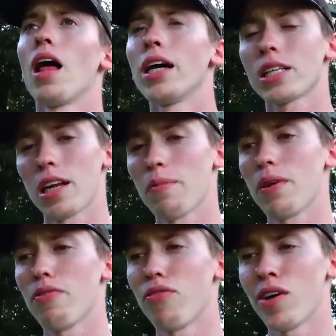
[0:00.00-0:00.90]
it's gonna
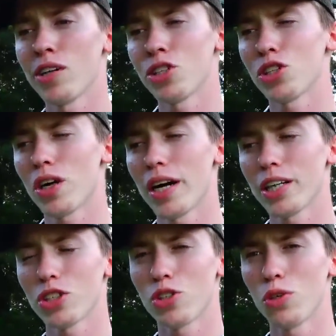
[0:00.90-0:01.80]
be fun
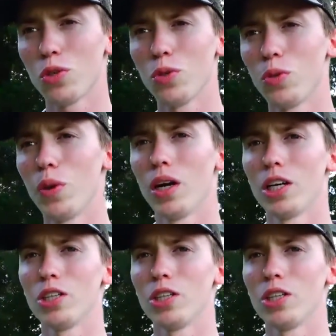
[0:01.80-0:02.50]
trying to